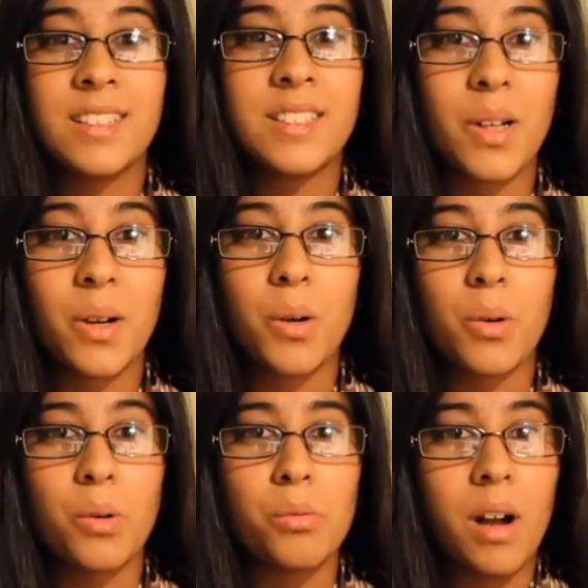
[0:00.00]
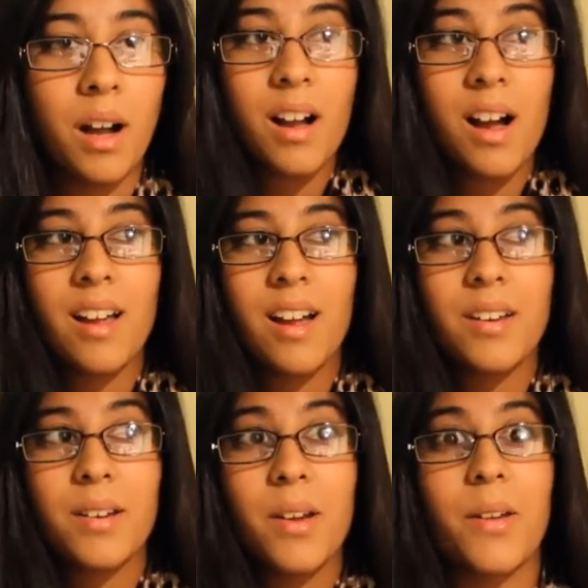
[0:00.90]
so I, I
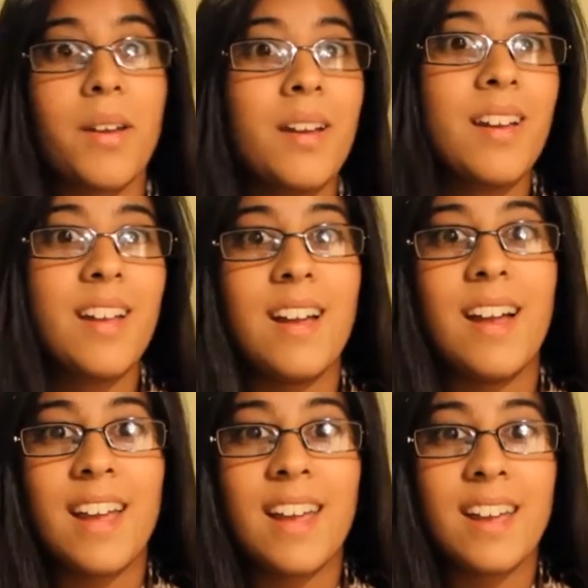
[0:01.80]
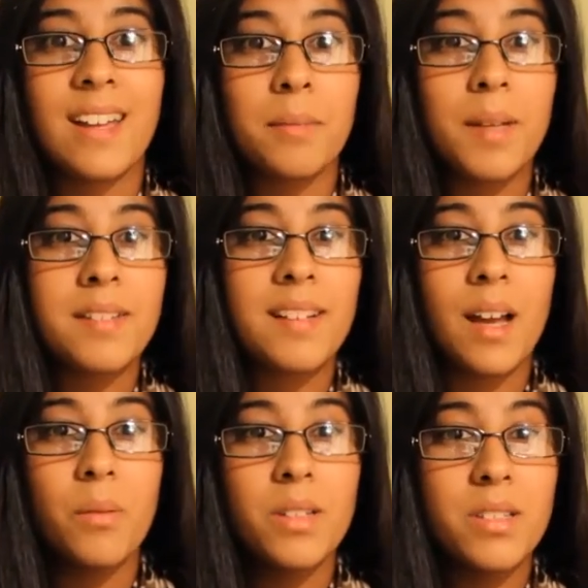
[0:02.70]
don't know. And basically
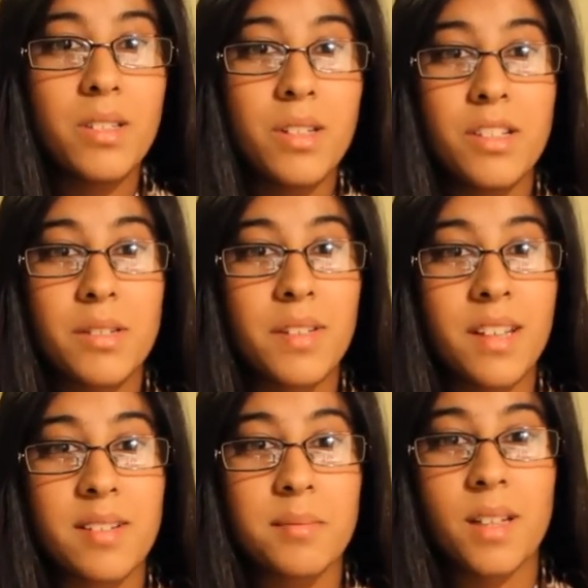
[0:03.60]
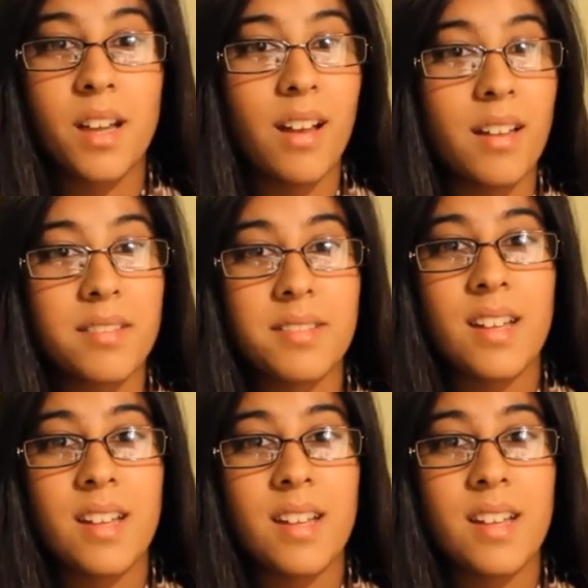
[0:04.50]
I want to do YouTube videos because